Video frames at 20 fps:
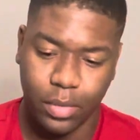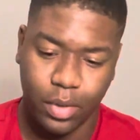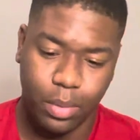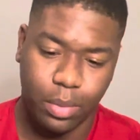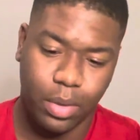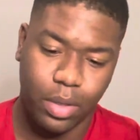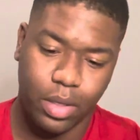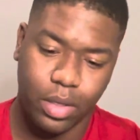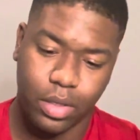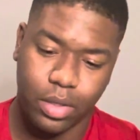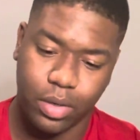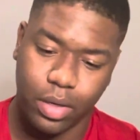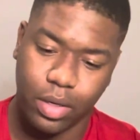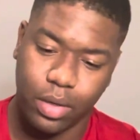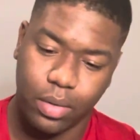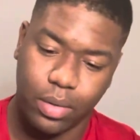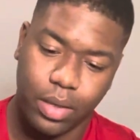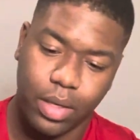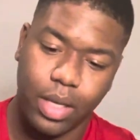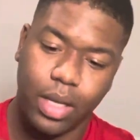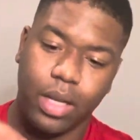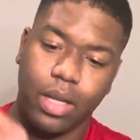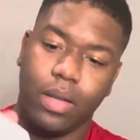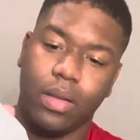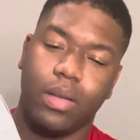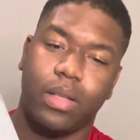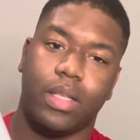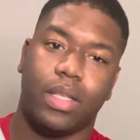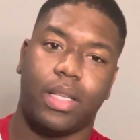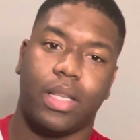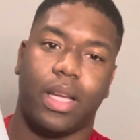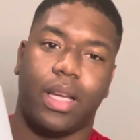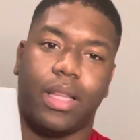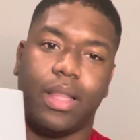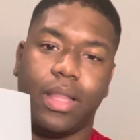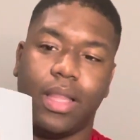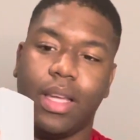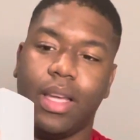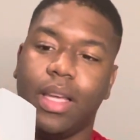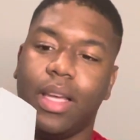Pull it straight on down, just
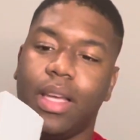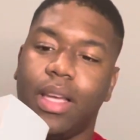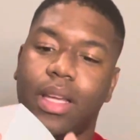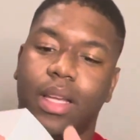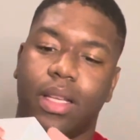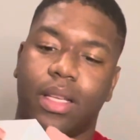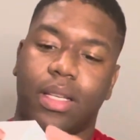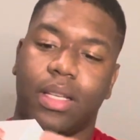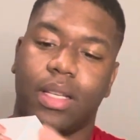like that.